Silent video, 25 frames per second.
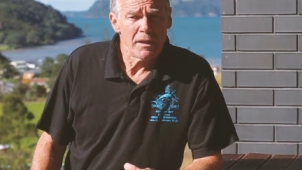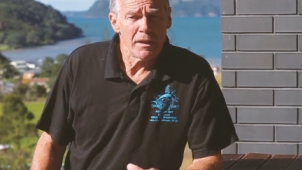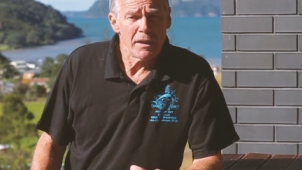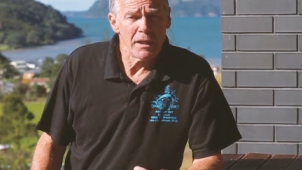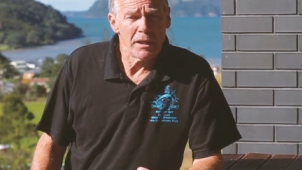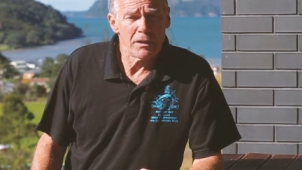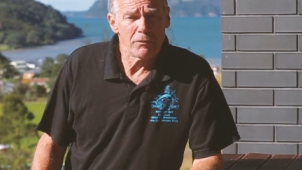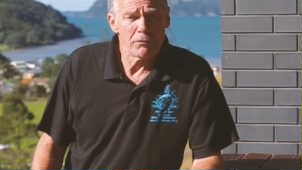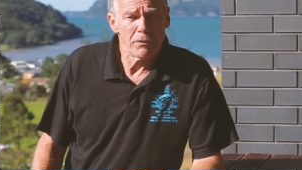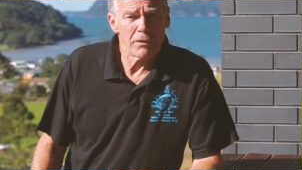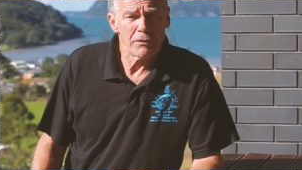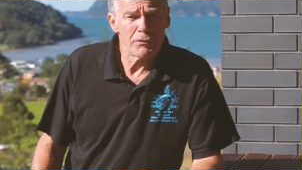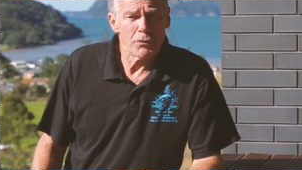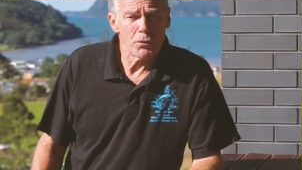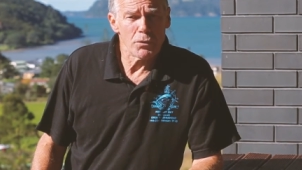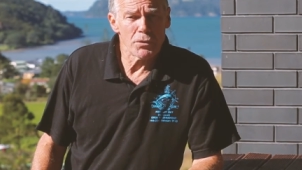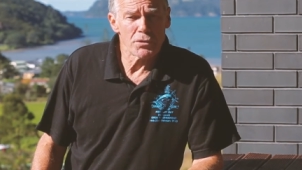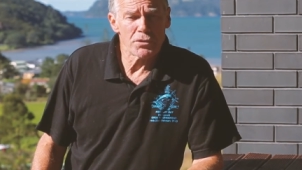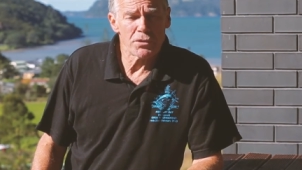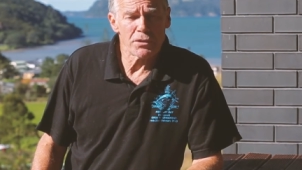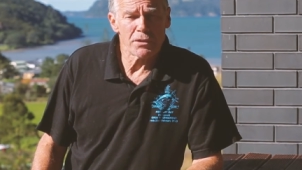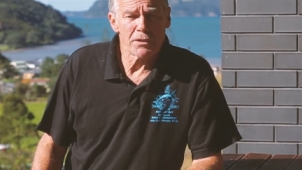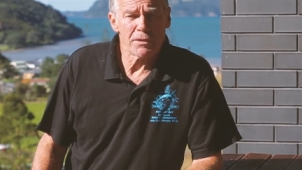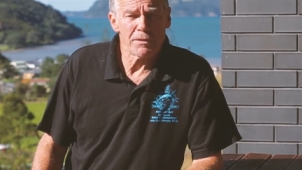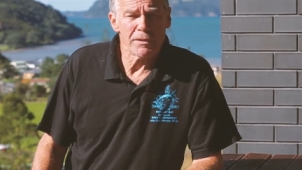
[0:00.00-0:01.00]
and we've
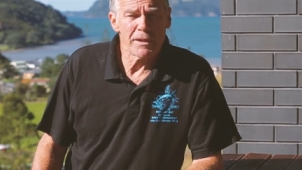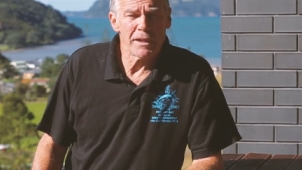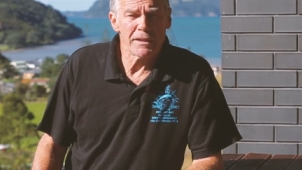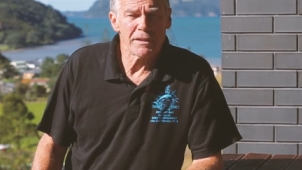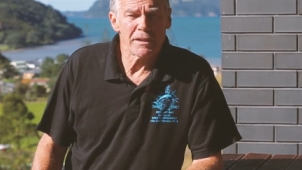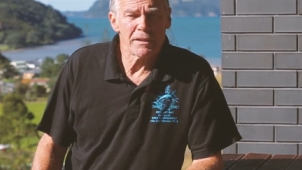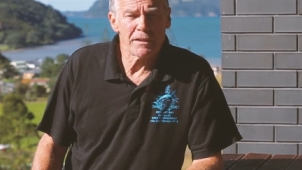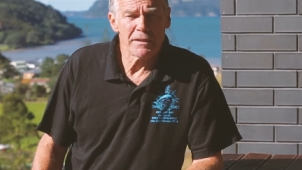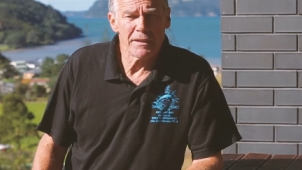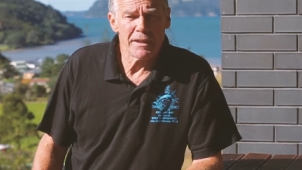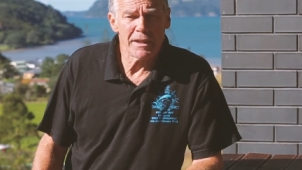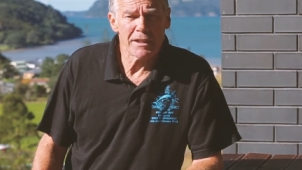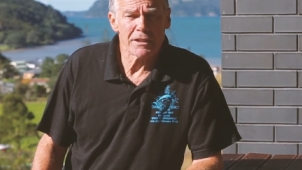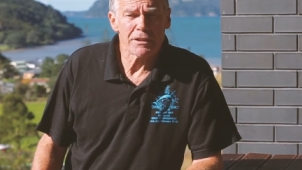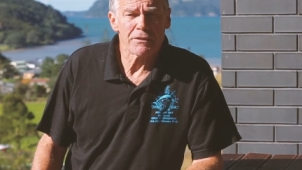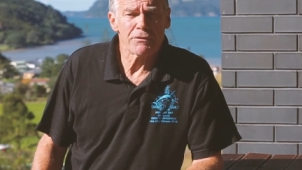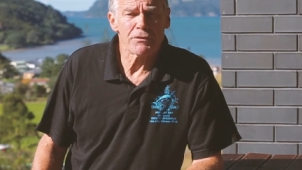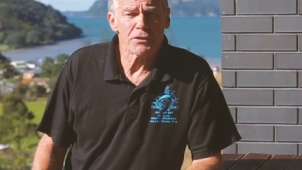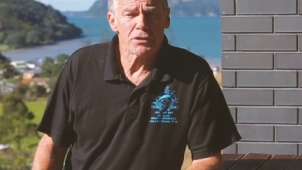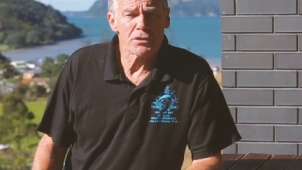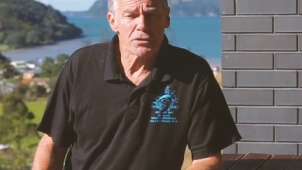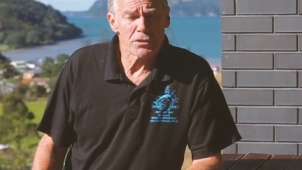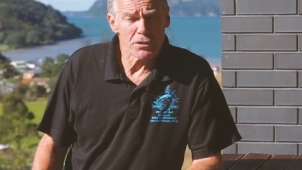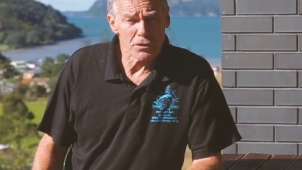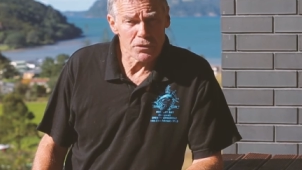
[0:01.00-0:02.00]
also created an
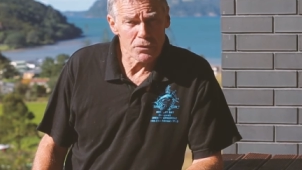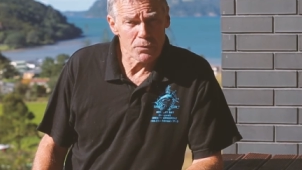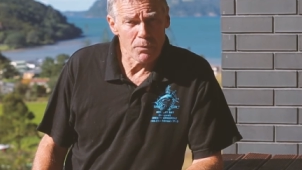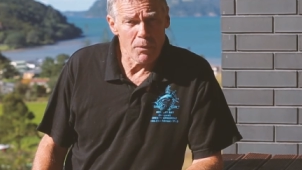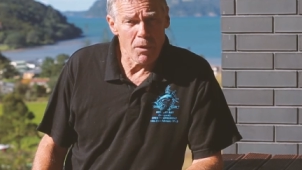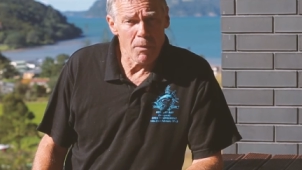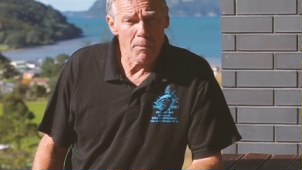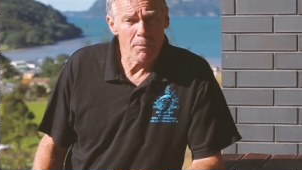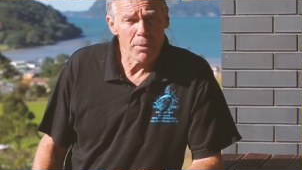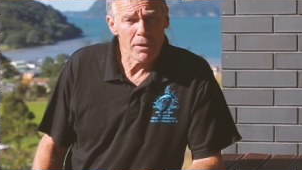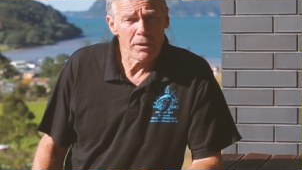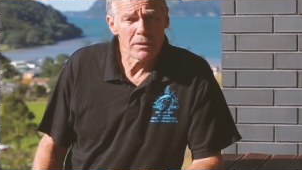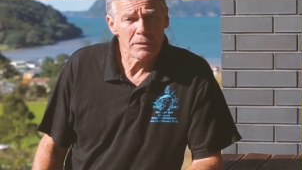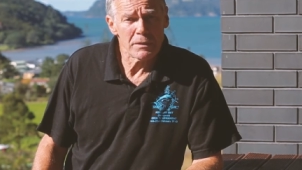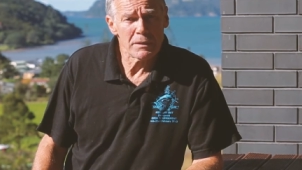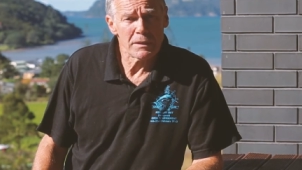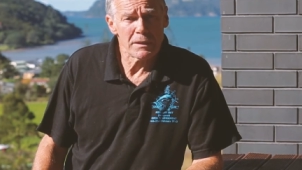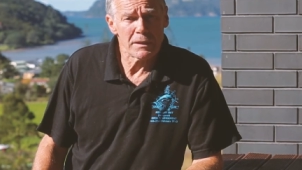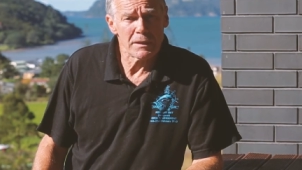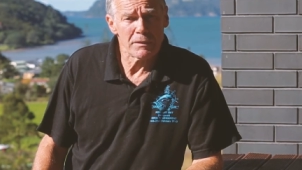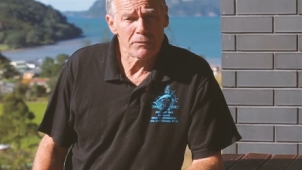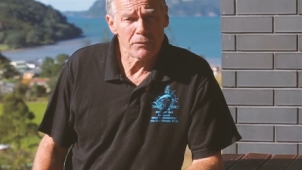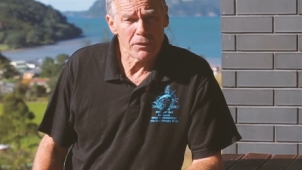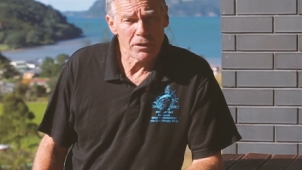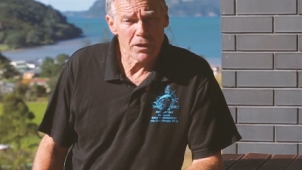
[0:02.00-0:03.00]
artificial swamp
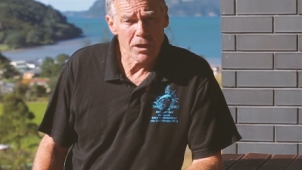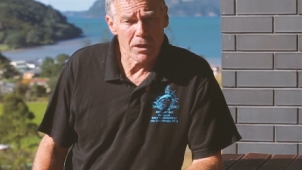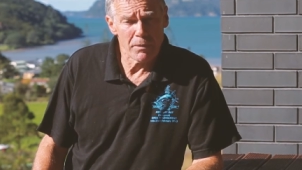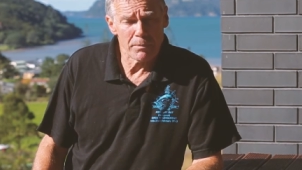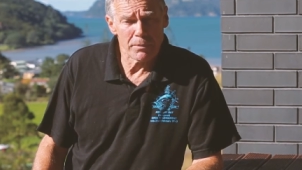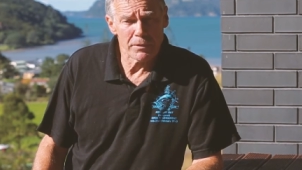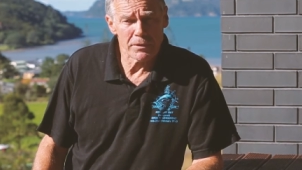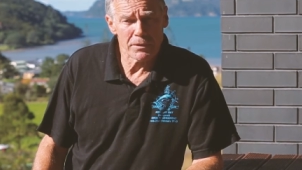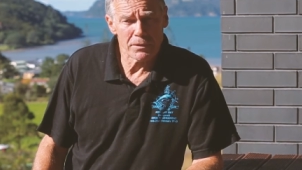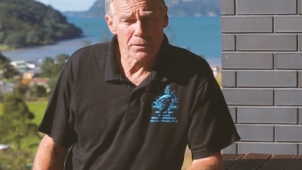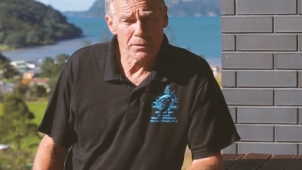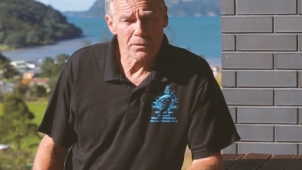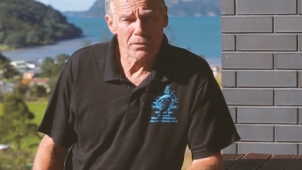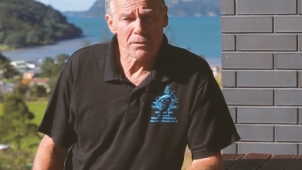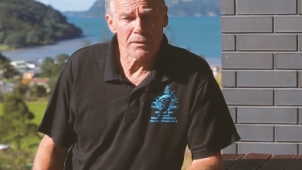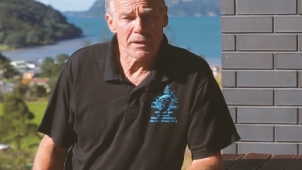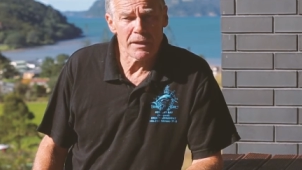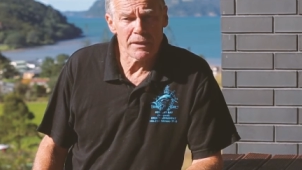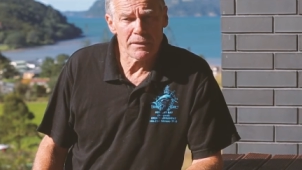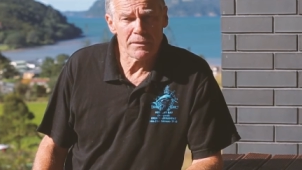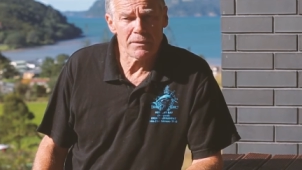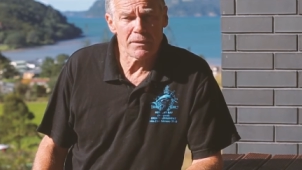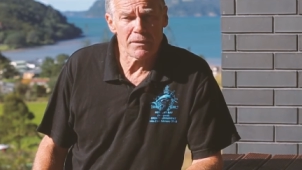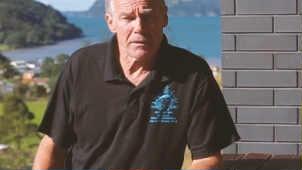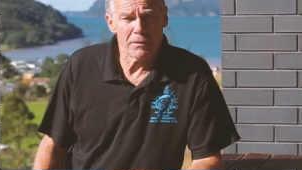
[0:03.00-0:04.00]
and we're hoping to
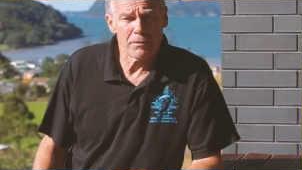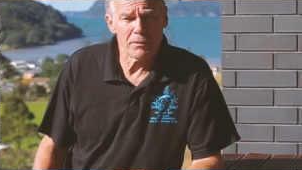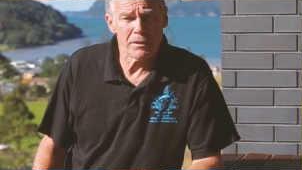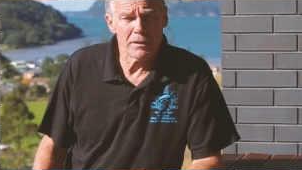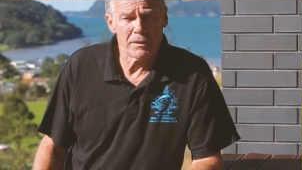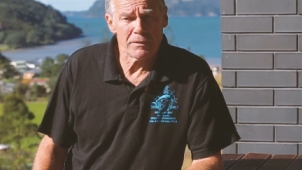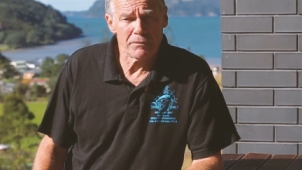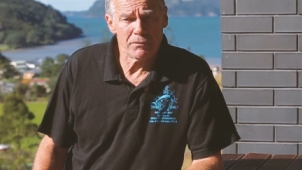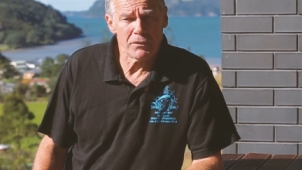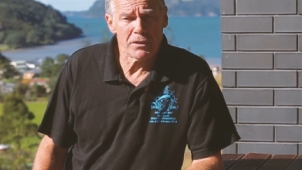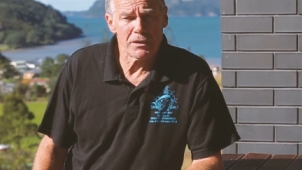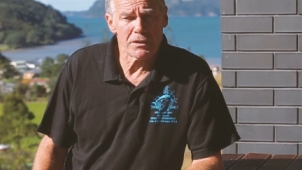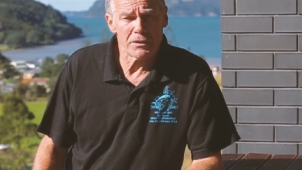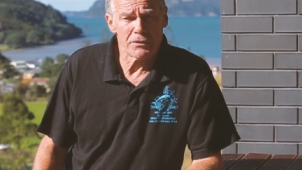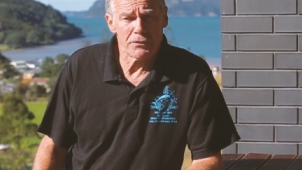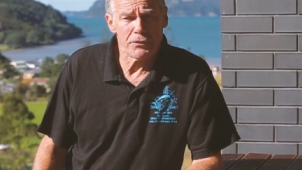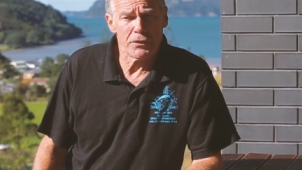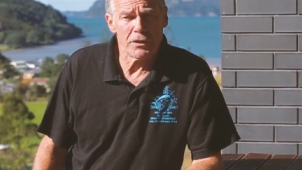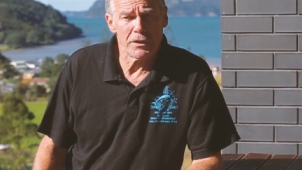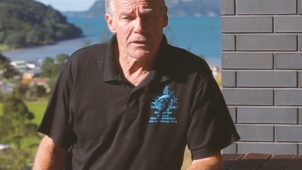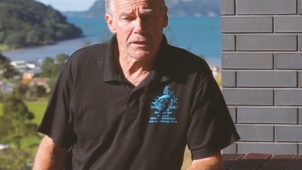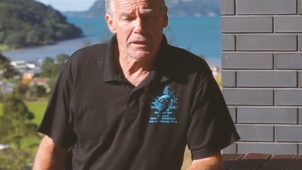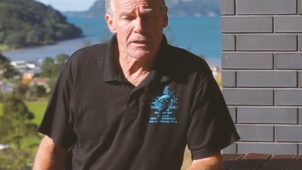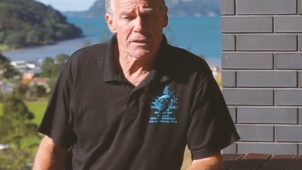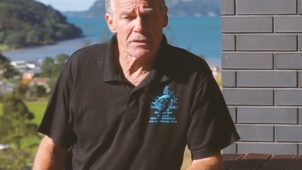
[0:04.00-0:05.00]
create another one once
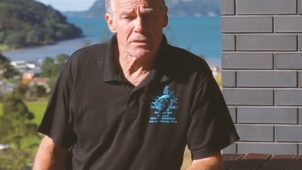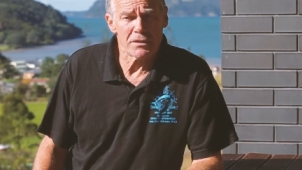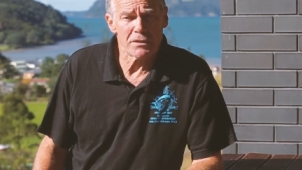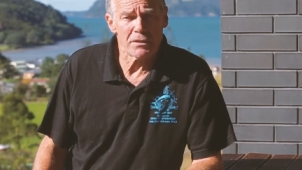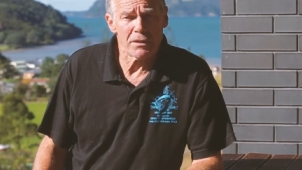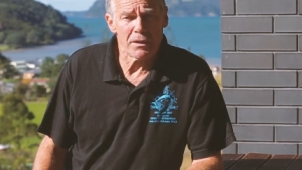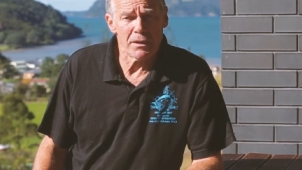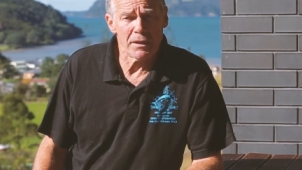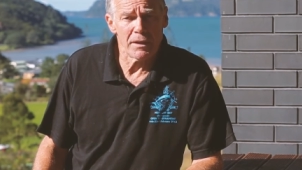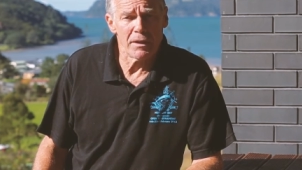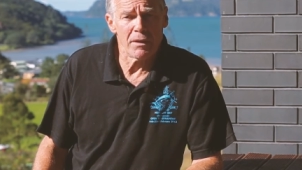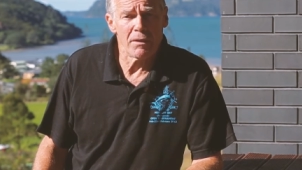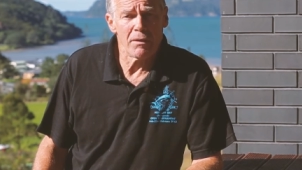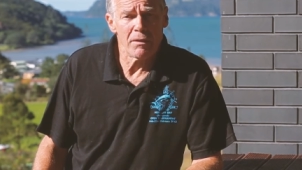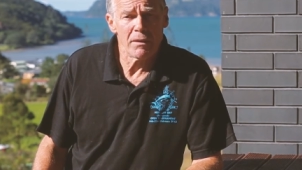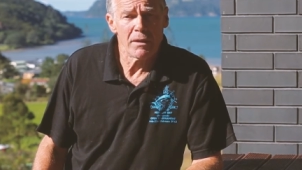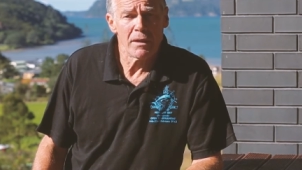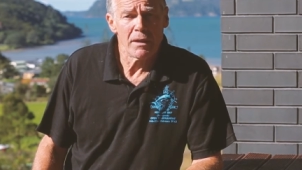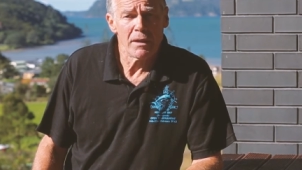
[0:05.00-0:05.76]
finances allow.